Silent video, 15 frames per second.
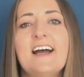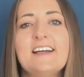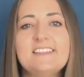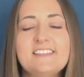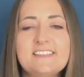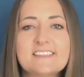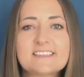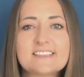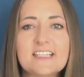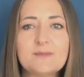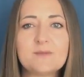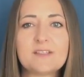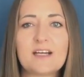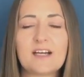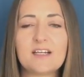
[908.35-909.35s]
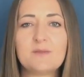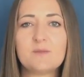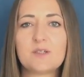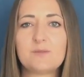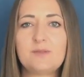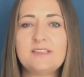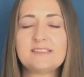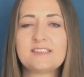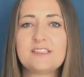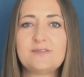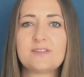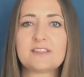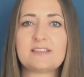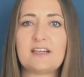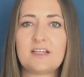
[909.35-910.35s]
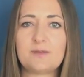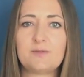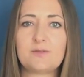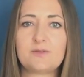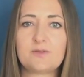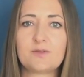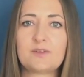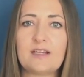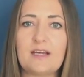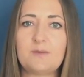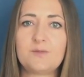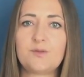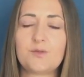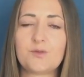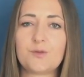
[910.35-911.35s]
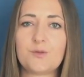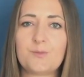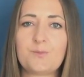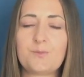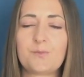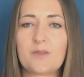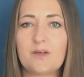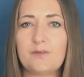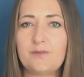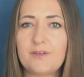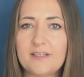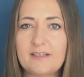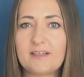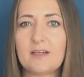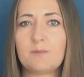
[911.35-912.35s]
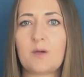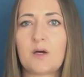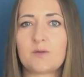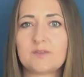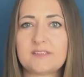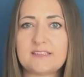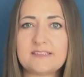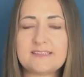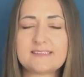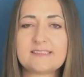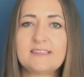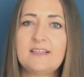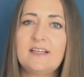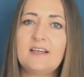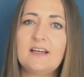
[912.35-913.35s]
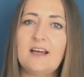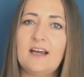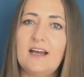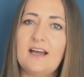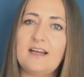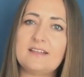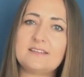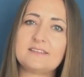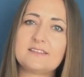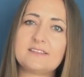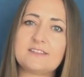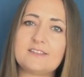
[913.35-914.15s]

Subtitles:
And in the same time, please give a time to them to think about this and